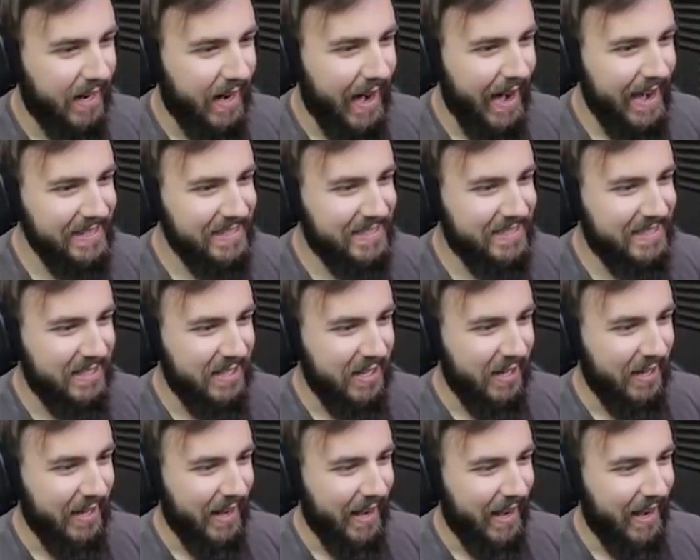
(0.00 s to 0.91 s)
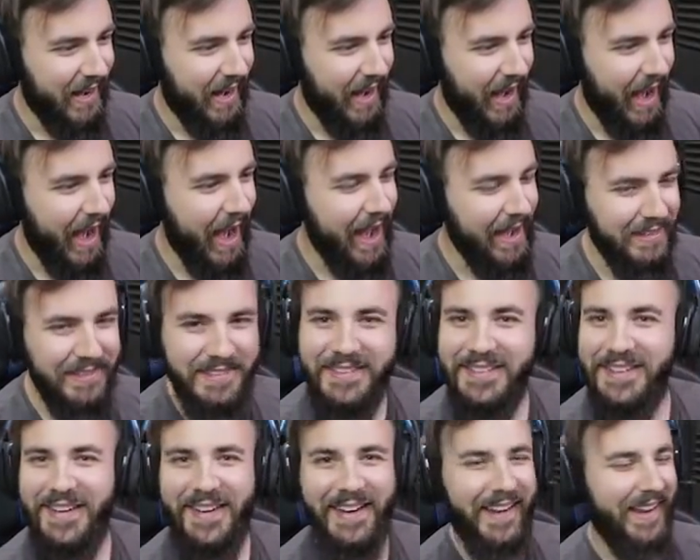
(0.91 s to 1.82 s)
I... I...
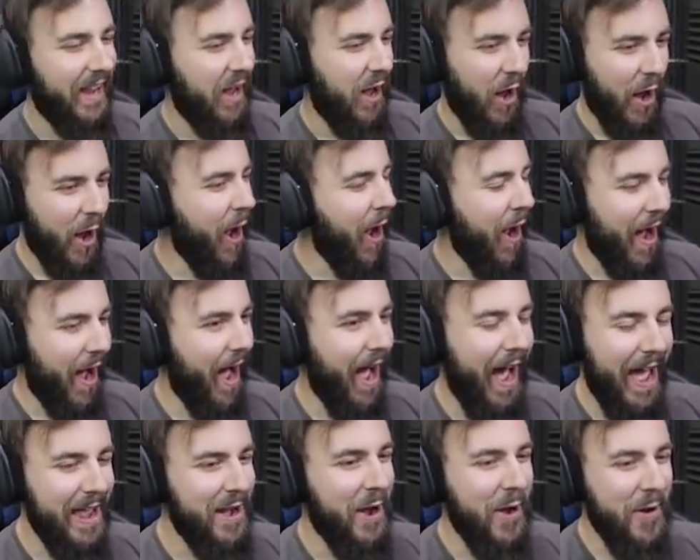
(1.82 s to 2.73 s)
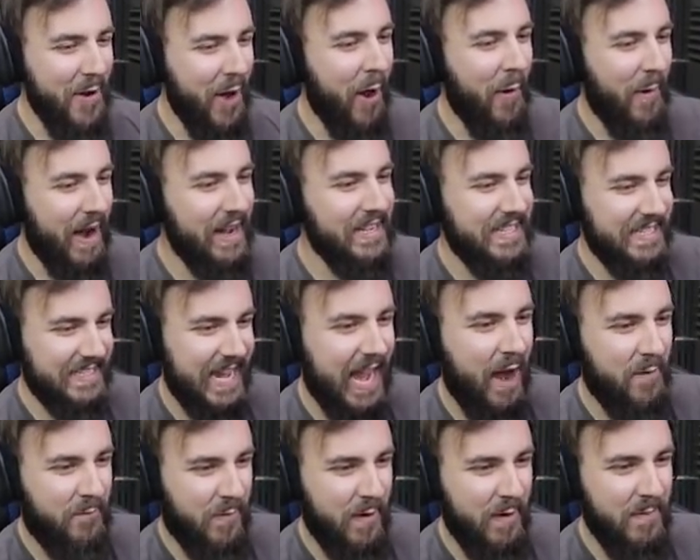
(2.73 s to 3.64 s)
I don't know what just
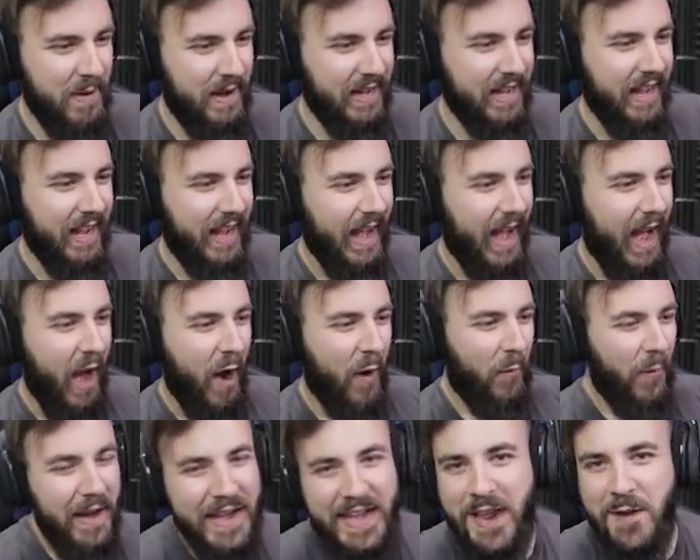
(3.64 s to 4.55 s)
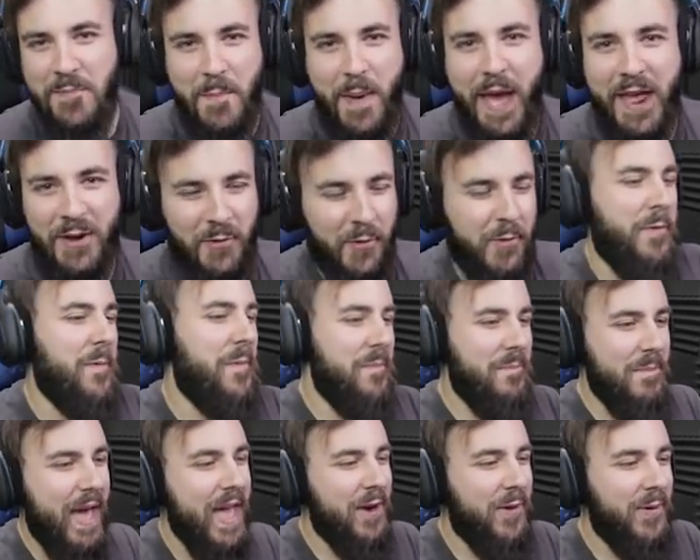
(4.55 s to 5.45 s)
happened, but we need metal.
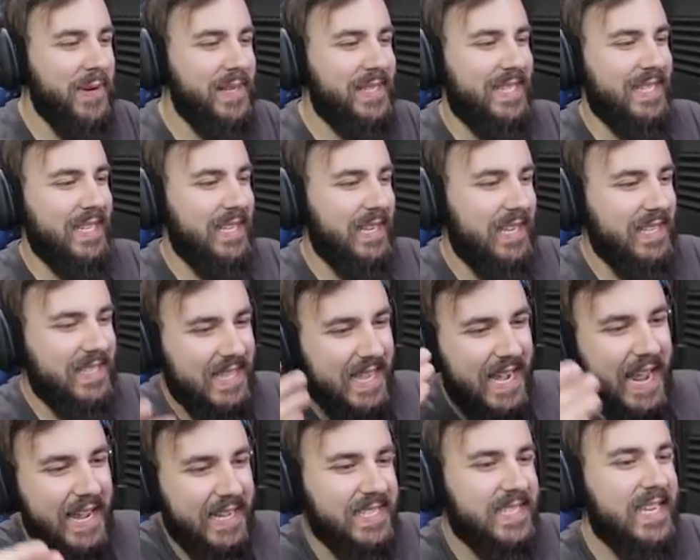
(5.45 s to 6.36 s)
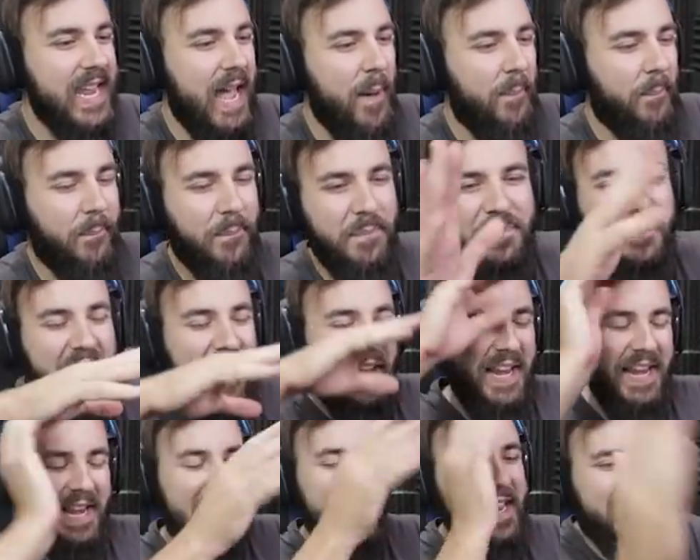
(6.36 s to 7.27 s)
Metal is the, is the next step.
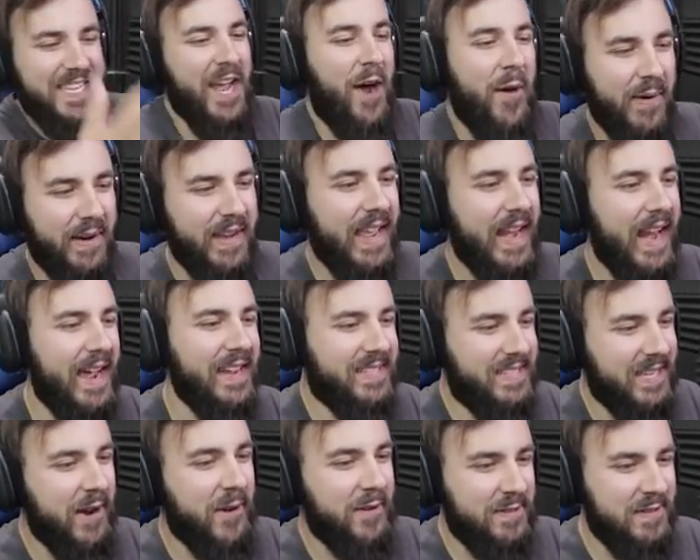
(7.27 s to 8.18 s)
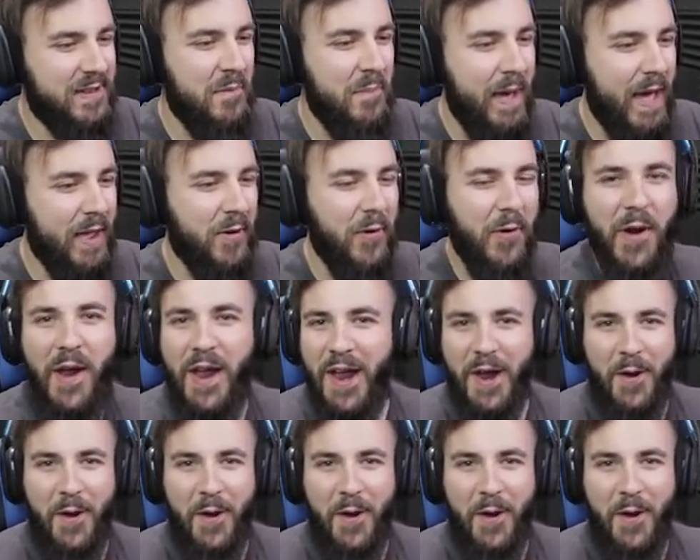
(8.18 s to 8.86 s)
Let's go and get ourselves some metal.